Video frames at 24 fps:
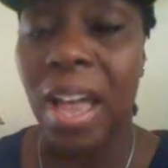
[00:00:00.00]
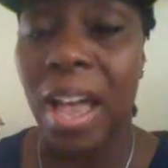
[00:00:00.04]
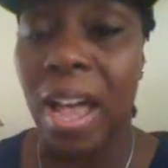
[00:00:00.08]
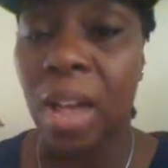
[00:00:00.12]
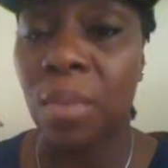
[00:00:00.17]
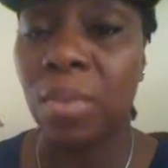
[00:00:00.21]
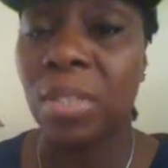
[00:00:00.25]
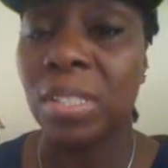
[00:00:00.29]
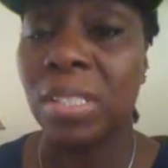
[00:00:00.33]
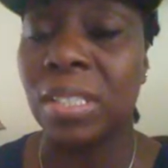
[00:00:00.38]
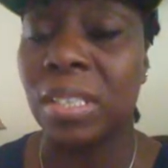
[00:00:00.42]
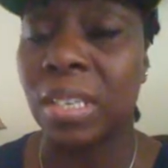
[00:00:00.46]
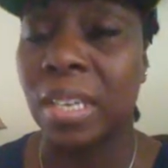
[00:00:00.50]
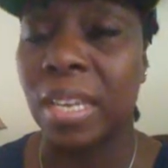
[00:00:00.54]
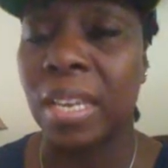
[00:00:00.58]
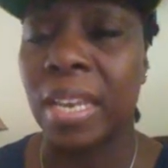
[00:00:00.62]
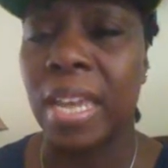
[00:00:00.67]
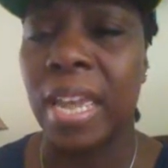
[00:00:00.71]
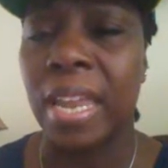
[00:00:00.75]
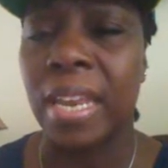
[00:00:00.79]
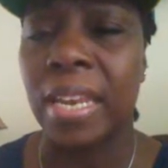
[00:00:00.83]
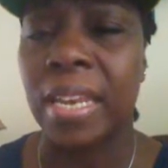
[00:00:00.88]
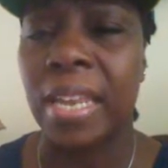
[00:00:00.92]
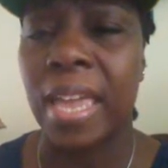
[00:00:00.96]
I was
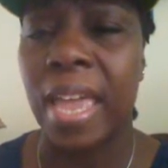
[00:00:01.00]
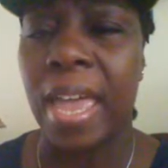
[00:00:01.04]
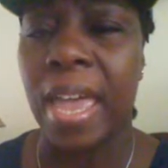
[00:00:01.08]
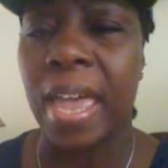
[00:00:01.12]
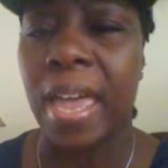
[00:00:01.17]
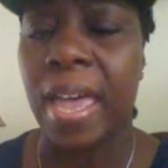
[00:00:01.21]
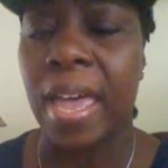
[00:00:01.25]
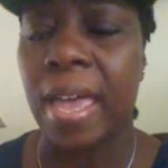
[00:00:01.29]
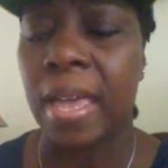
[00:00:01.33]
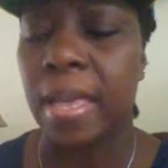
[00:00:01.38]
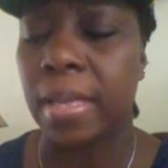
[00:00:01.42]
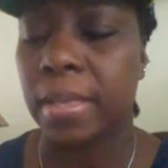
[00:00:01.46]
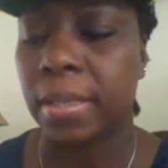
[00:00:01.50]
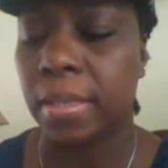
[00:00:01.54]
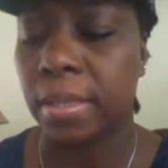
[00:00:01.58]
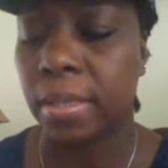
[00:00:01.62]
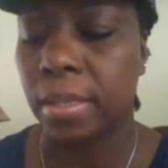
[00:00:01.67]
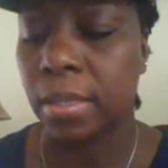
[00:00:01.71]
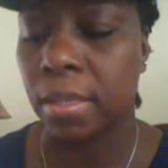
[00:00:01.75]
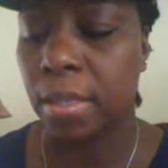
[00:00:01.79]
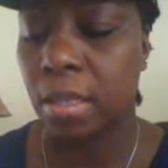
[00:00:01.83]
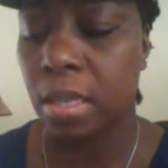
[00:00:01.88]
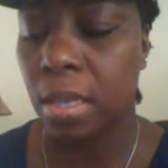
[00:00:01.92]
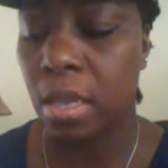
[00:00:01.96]
looking at it
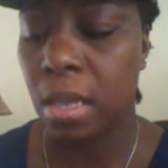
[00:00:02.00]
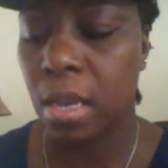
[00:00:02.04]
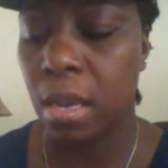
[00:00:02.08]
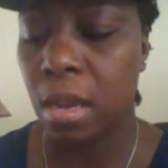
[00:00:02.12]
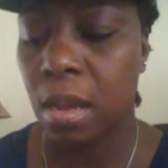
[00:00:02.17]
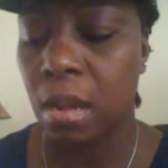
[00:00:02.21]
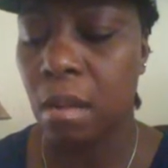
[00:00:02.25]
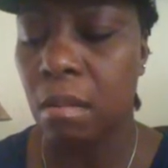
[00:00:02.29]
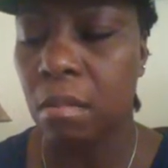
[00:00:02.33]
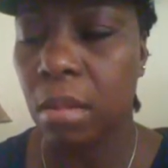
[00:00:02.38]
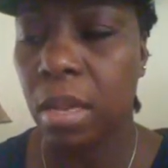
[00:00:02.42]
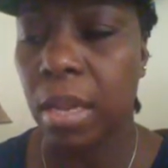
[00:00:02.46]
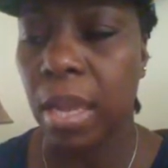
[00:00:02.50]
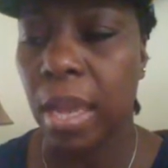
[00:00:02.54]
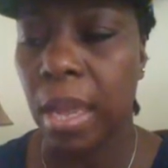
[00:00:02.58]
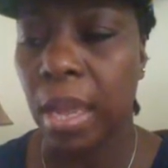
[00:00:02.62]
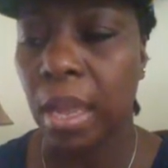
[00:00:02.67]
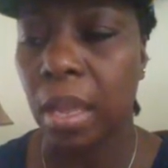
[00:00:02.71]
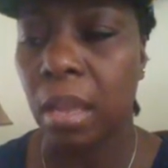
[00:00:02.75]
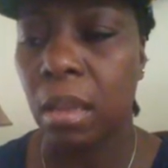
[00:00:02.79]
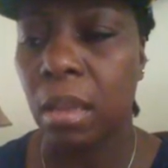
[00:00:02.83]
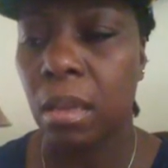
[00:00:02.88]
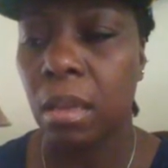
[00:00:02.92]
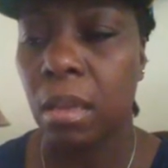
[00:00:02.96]
as,
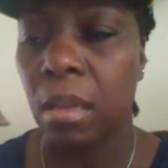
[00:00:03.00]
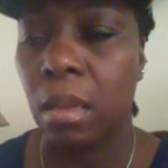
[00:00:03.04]
okay,